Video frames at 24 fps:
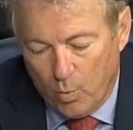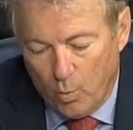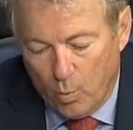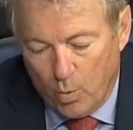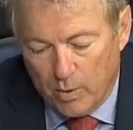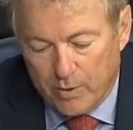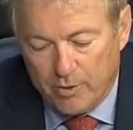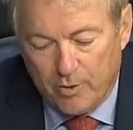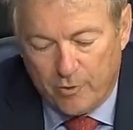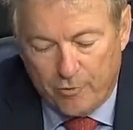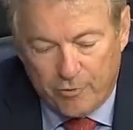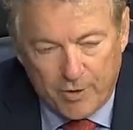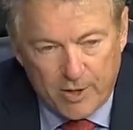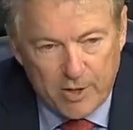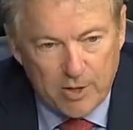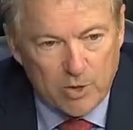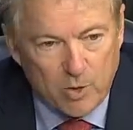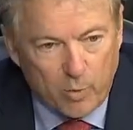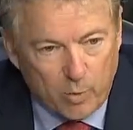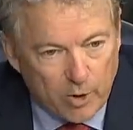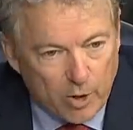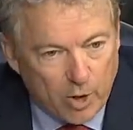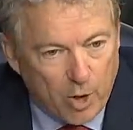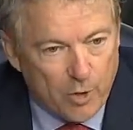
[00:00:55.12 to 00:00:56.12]
One of the
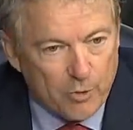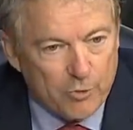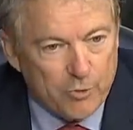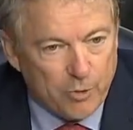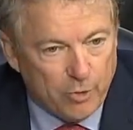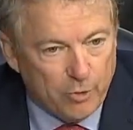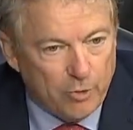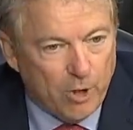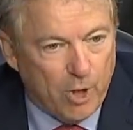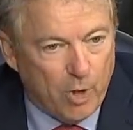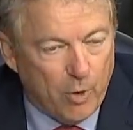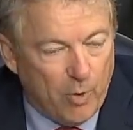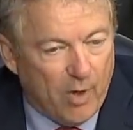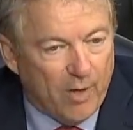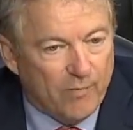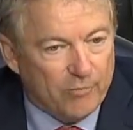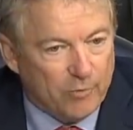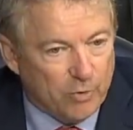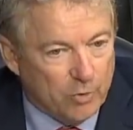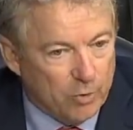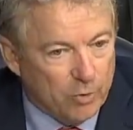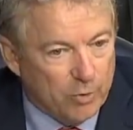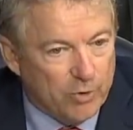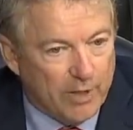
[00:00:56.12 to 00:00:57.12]
things that we also know
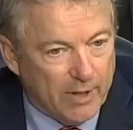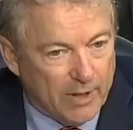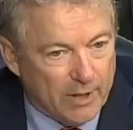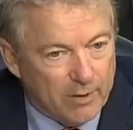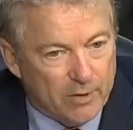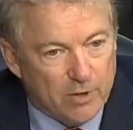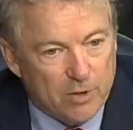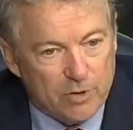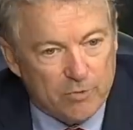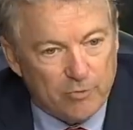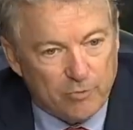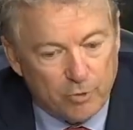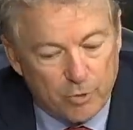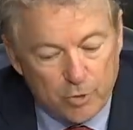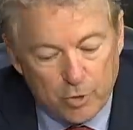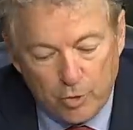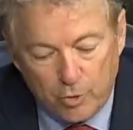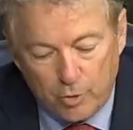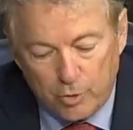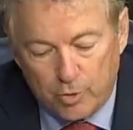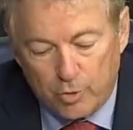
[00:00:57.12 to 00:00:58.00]
after looking at this for two